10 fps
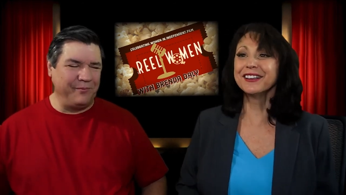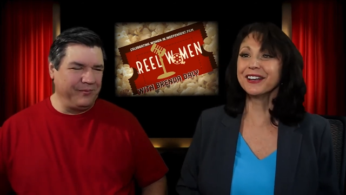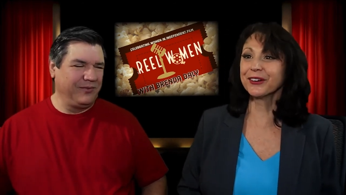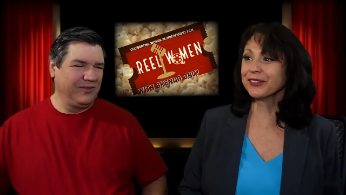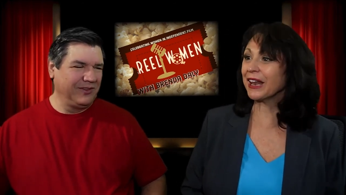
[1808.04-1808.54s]
Speaker 1: You
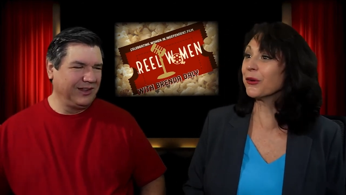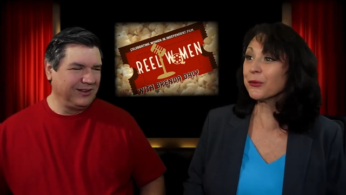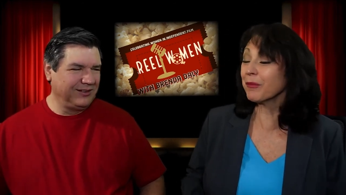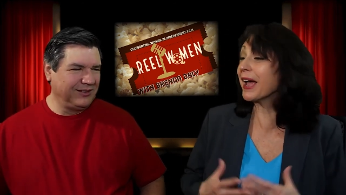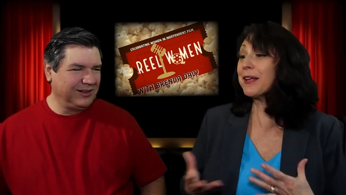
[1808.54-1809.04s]
know, they
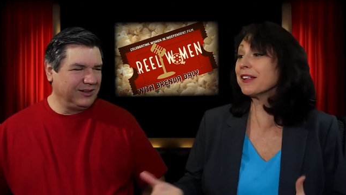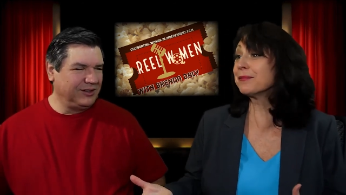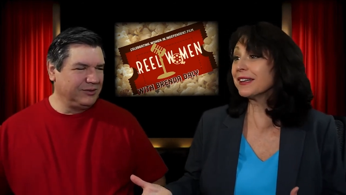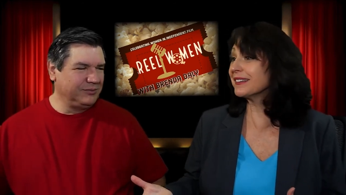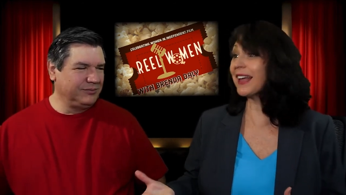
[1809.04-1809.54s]
don't my
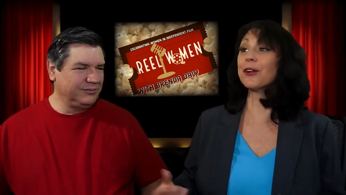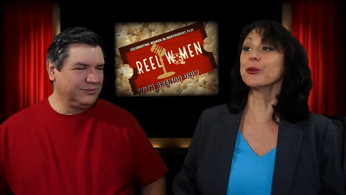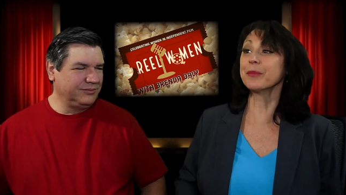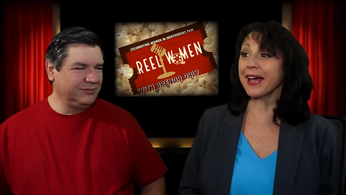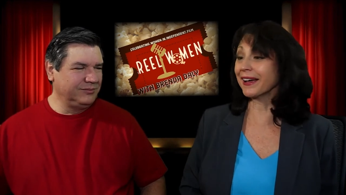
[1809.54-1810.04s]
husband does not
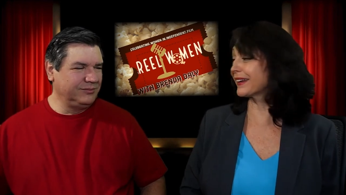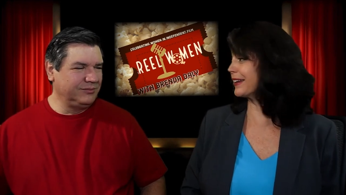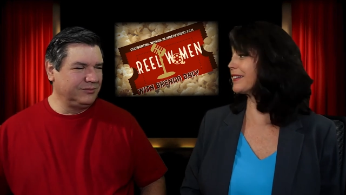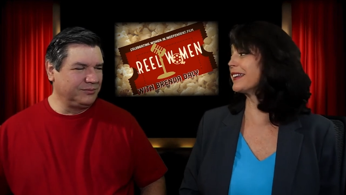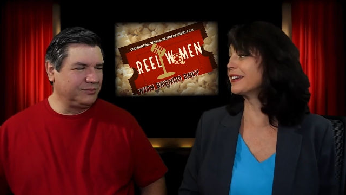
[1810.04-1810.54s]
hold back.
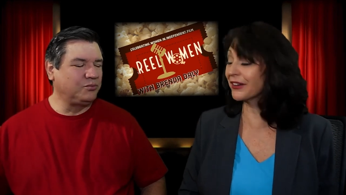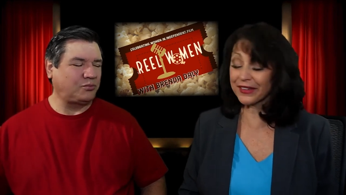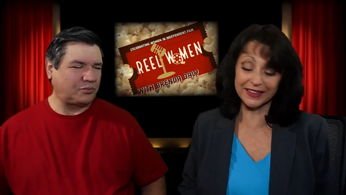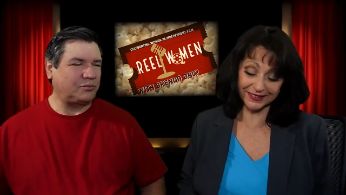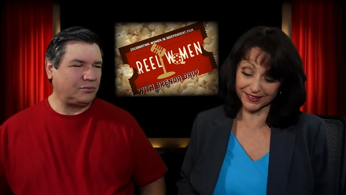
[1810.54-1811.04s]
He'll say,
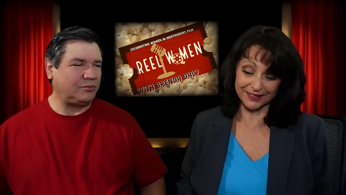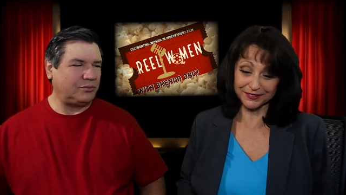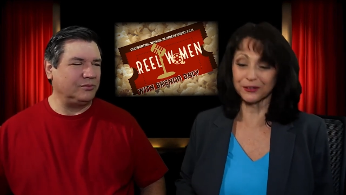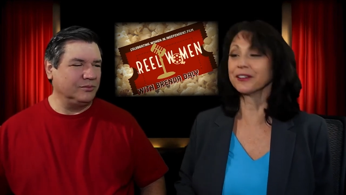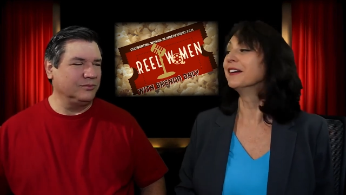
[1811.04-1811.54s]
No, that
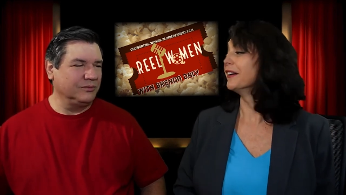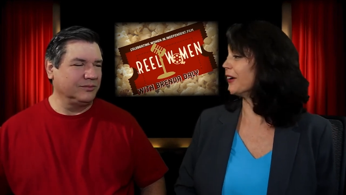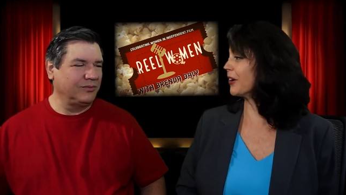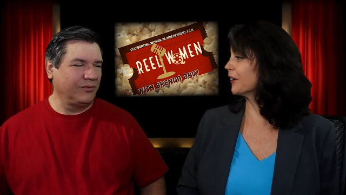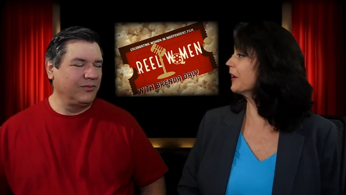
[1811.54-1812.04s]
sucks, or
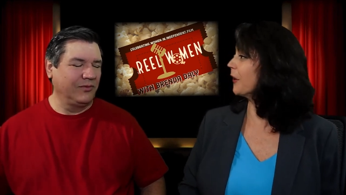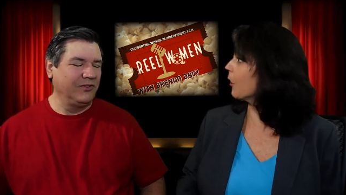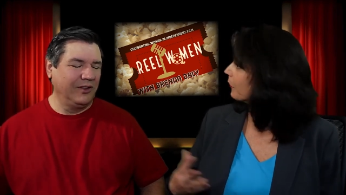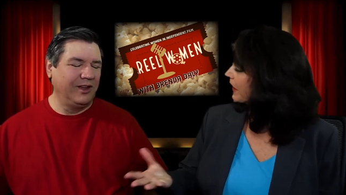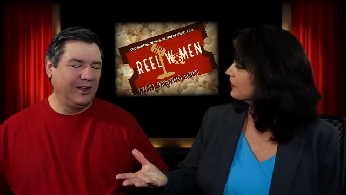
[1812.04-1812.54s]
or you know,
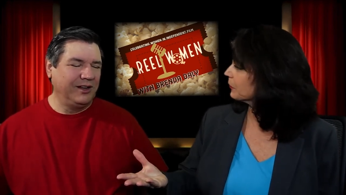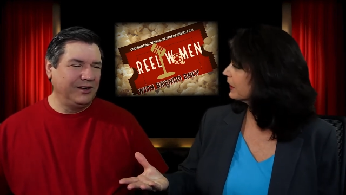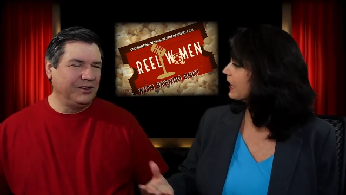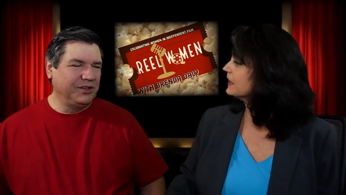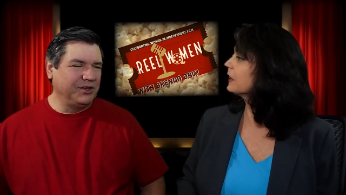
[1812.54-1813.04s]
oh, that's a
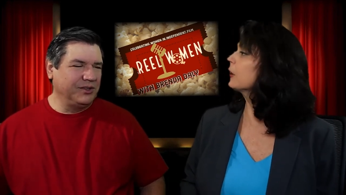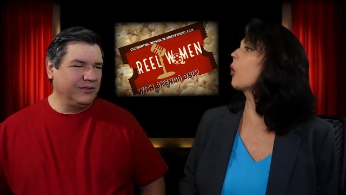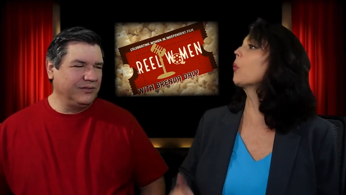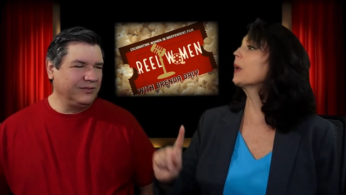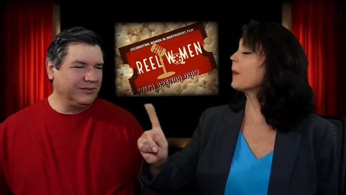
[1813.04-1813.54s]
really good idea.
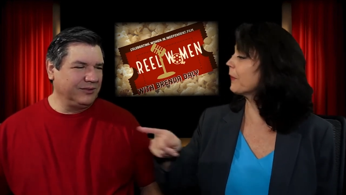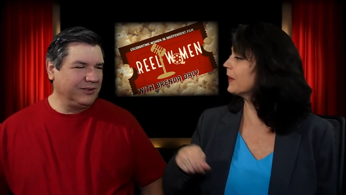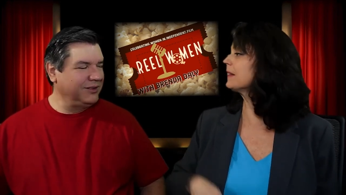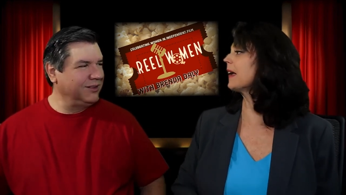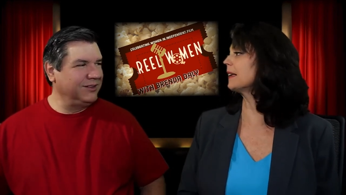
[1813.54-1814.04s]
Or what about
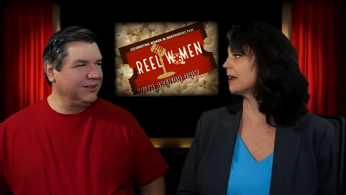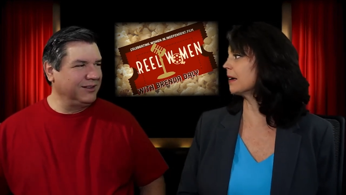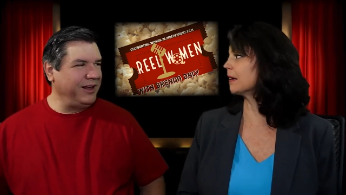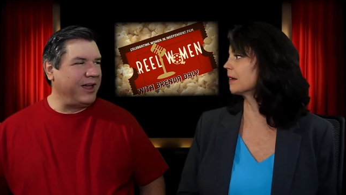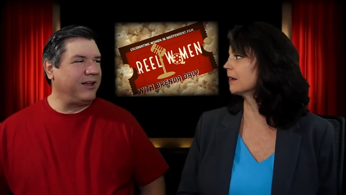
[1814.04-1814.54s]
this
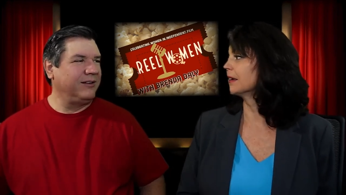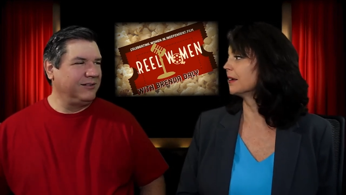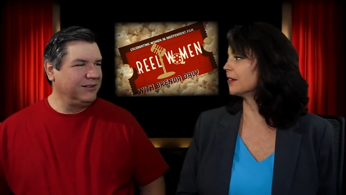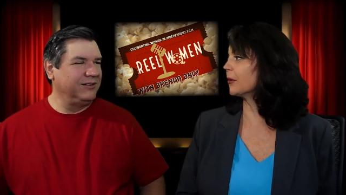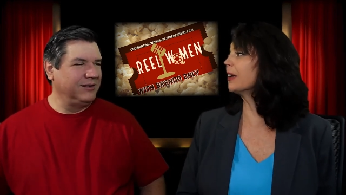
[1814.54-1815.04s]
idea? Yeah.
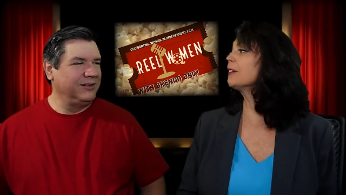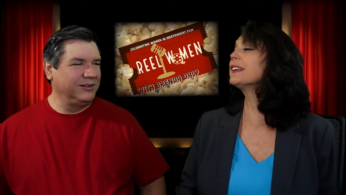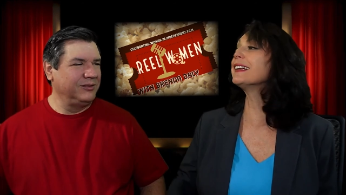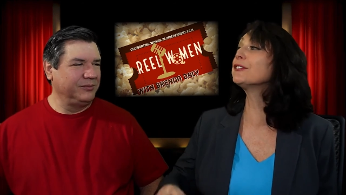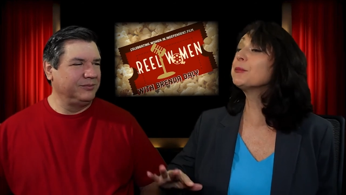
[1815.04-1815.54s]
So he'll
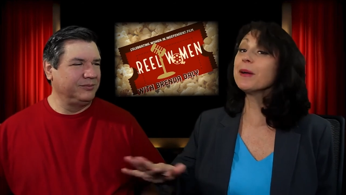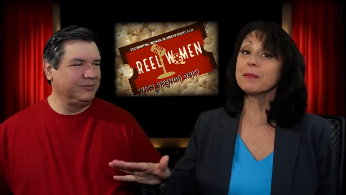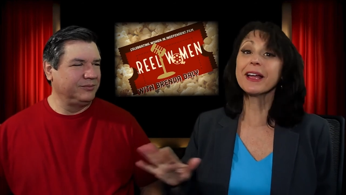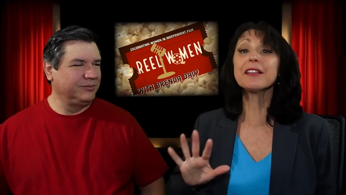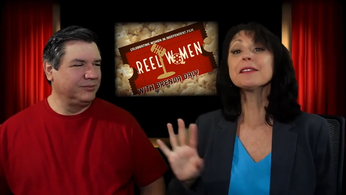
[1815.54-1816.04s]
tell
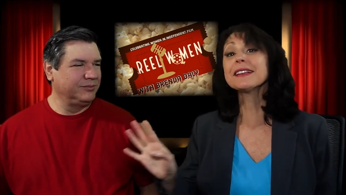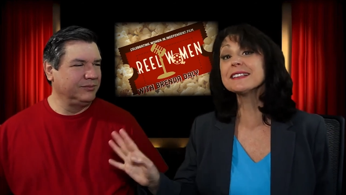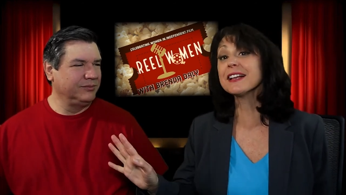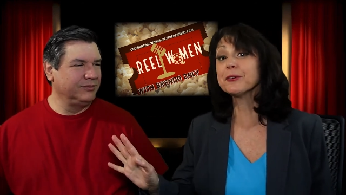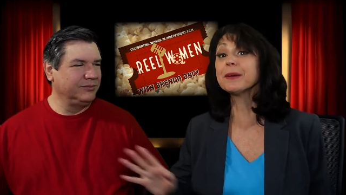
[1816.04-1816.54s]
everybody. My husband's
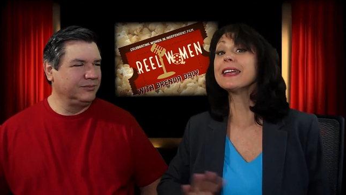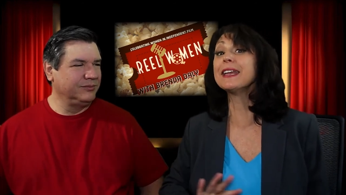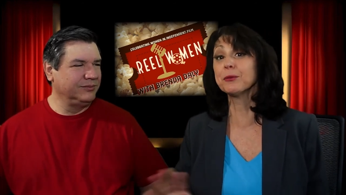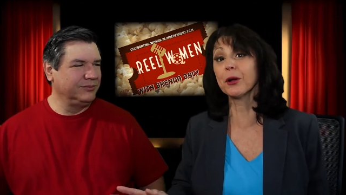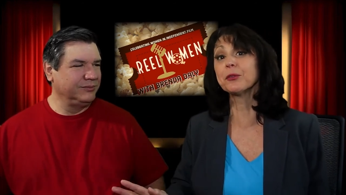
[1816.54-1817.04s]
gonna tell everybody
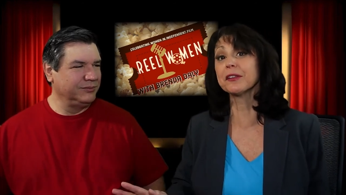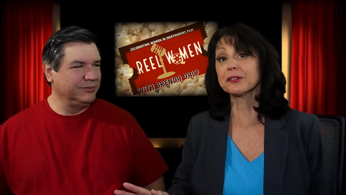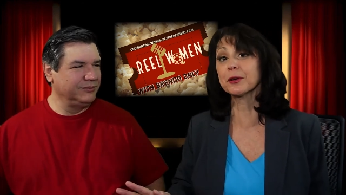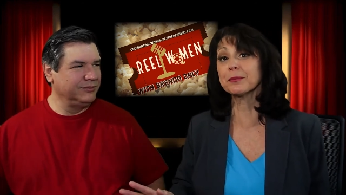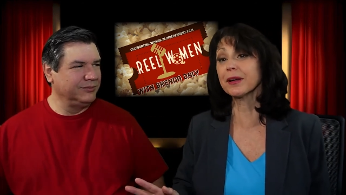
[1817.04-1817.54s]
he wrote the
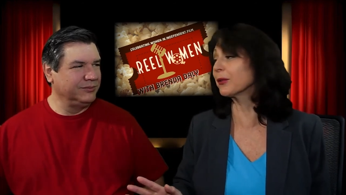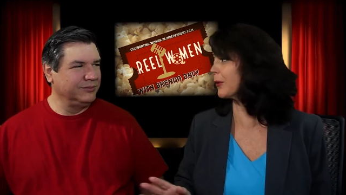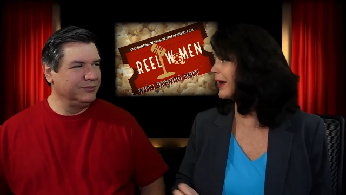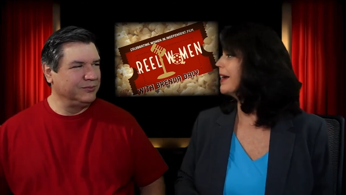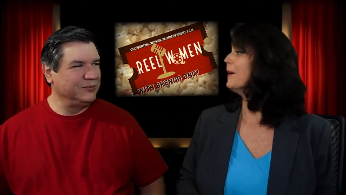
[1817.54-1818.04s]
script, by the
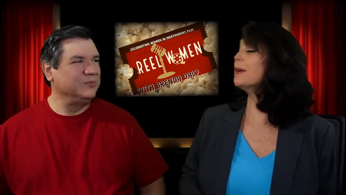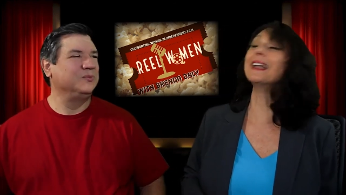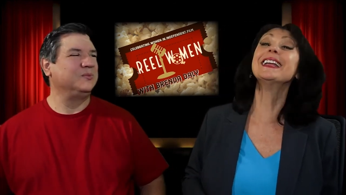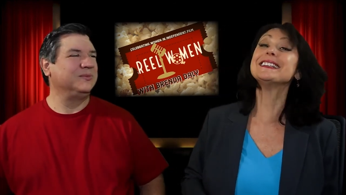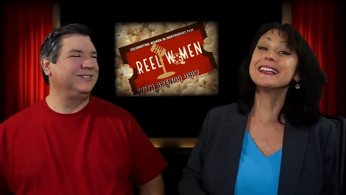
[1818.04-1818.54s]
way.
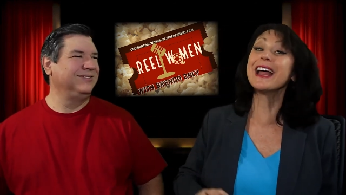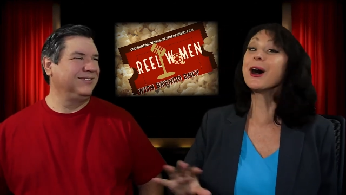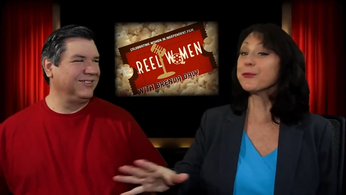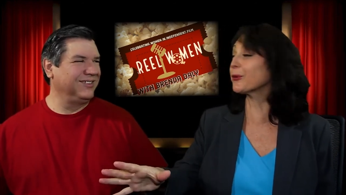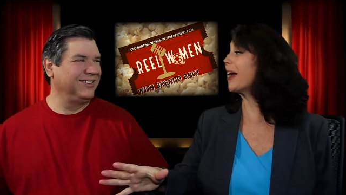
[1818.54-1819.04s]
But he did
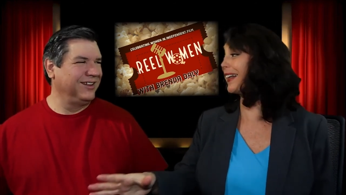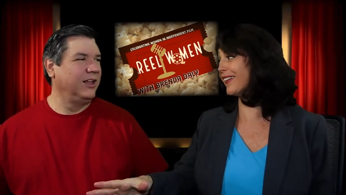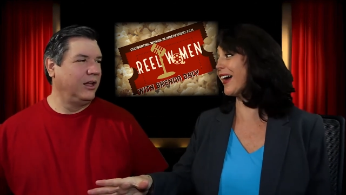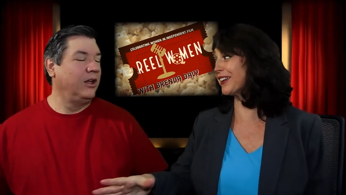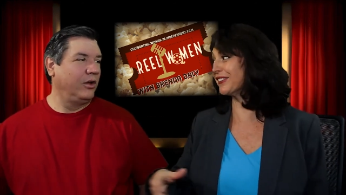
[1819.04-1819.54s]
mm-hmm. help write a
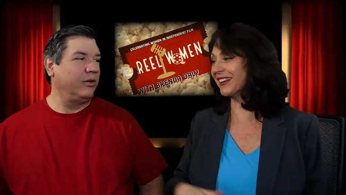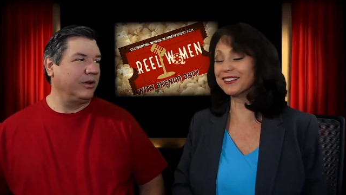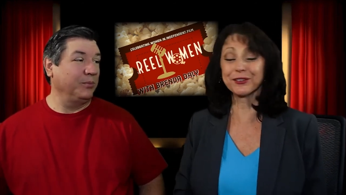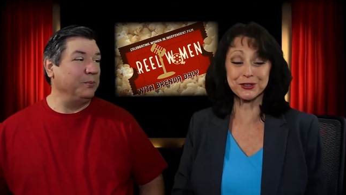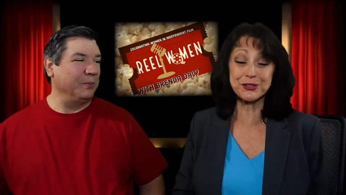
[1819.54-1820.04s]
lot of
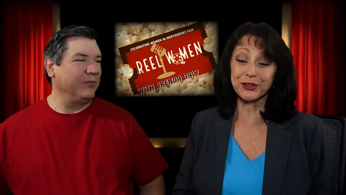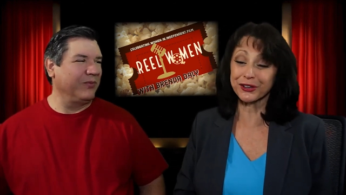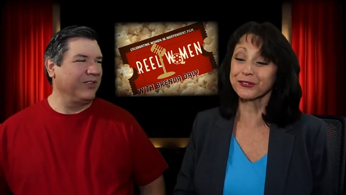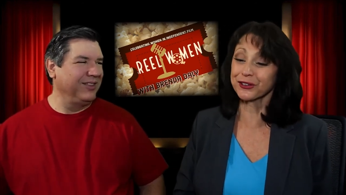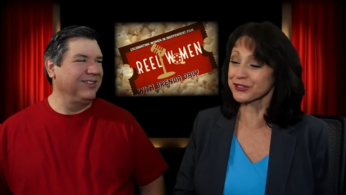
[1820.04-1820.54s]
it, for
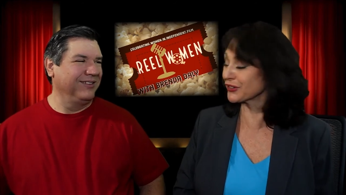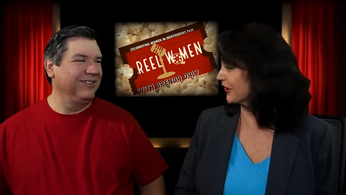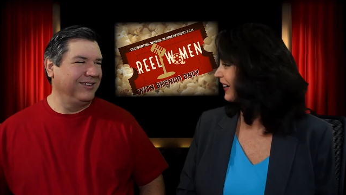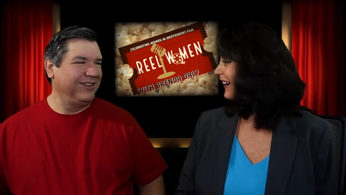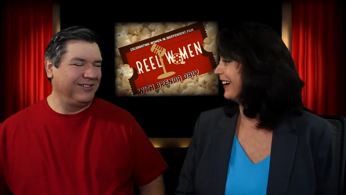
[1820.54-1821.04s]
sure, for
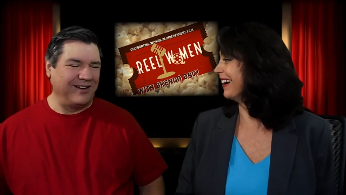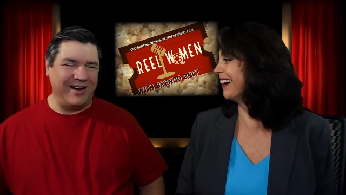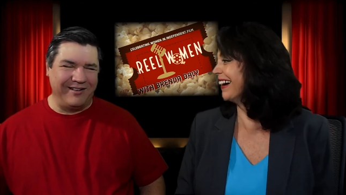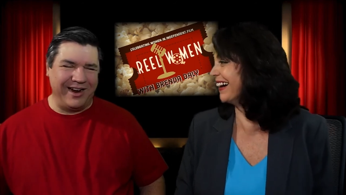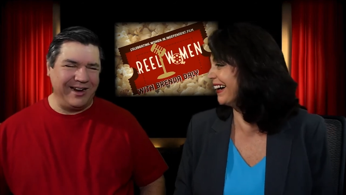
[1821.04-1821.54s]
sure.
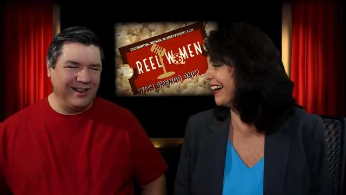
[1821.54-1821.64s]
Right, right.